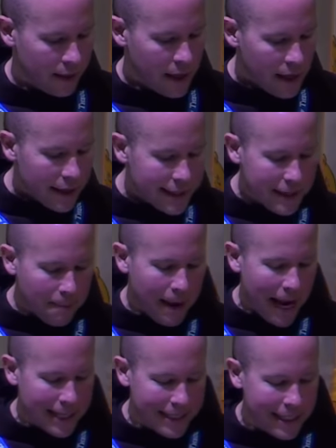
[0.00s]
This
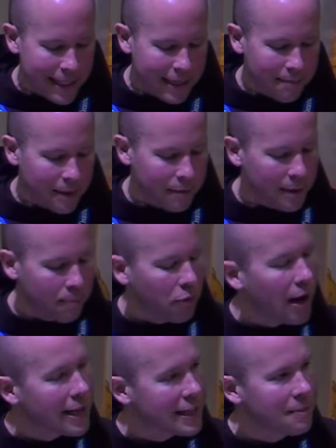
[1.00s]
capacity can be
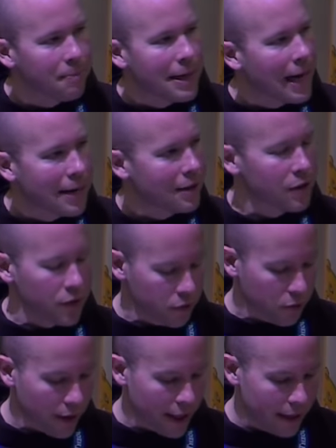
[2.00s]
repressed but not
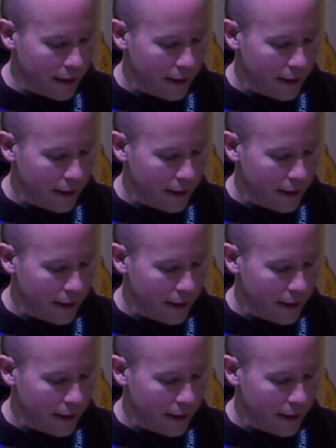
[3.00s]
destroyed.